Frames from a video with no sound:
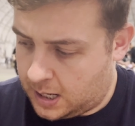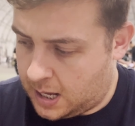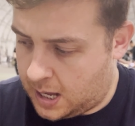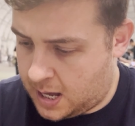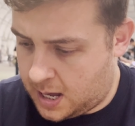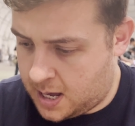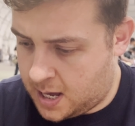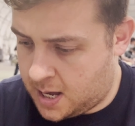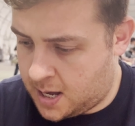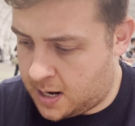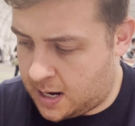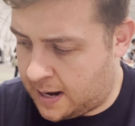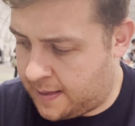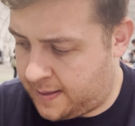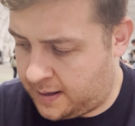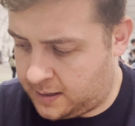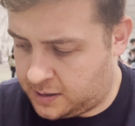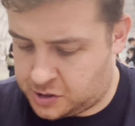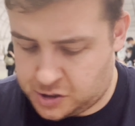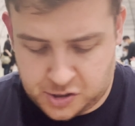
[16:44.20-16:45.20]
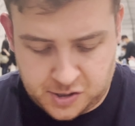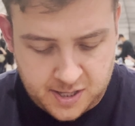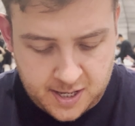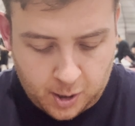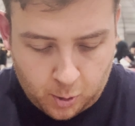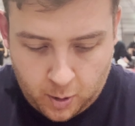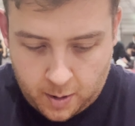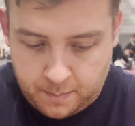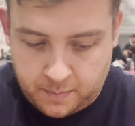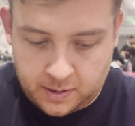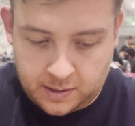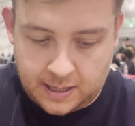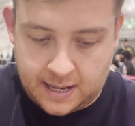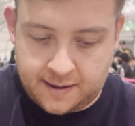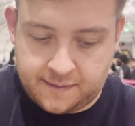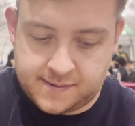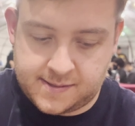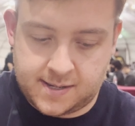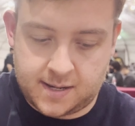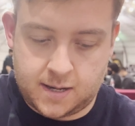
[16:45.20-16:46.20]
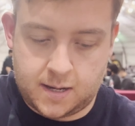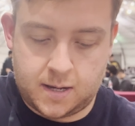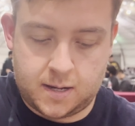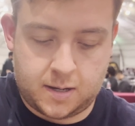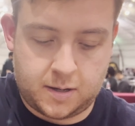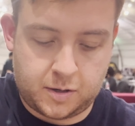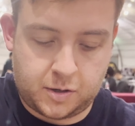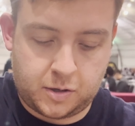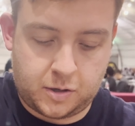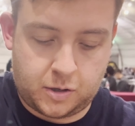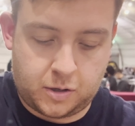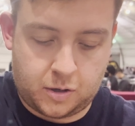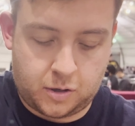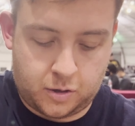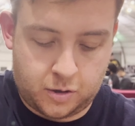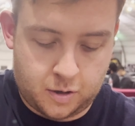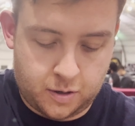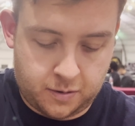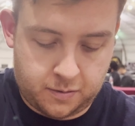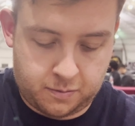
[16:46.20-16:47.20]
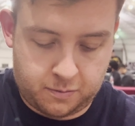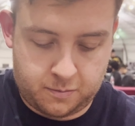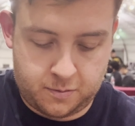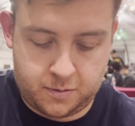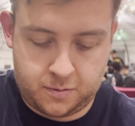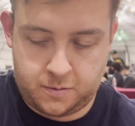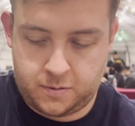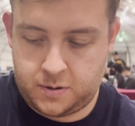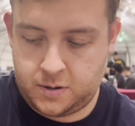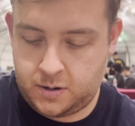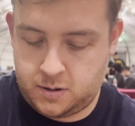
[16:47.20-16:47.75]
Uh, I think just the equipment left to yeah, right. go through.